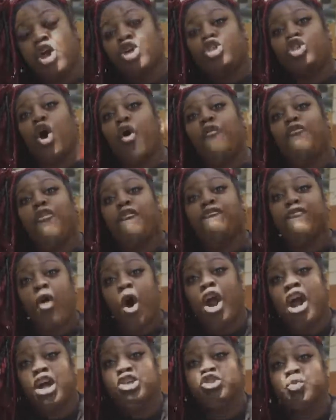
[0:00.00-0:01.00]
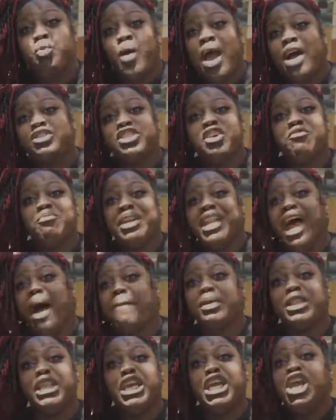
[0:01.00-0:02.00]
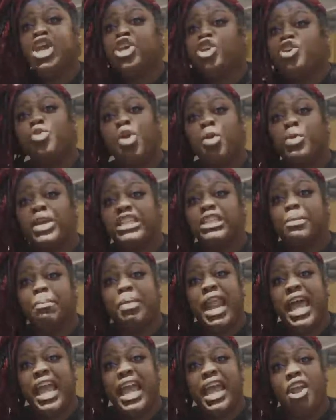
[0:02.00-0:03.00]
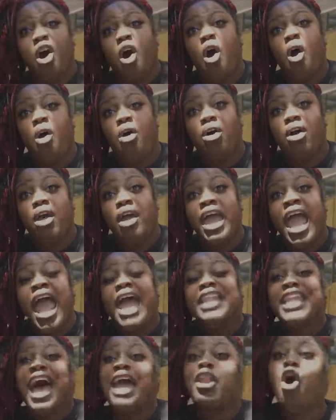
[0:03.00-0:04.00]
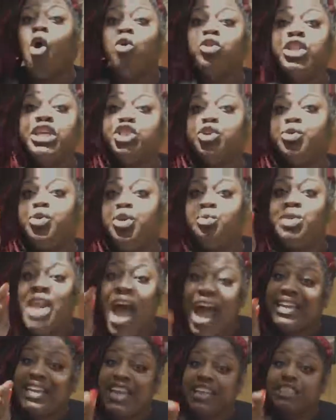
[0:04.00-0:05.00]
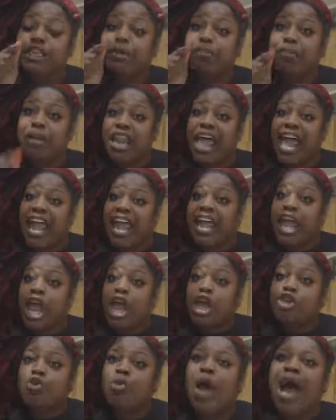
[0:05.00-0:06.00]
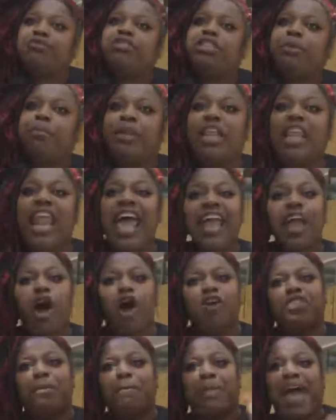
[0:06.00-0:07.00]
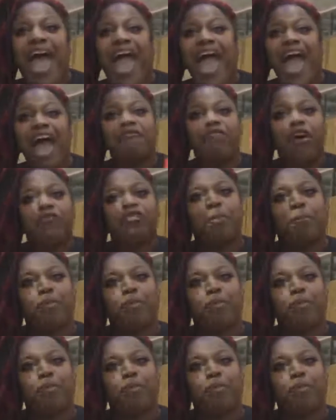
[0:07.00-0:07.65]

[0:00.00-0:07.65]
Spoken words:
So for 400 rounds of Monopoly, you don't get to play at all. Not only do you not get to play, you have to play on the behalf of the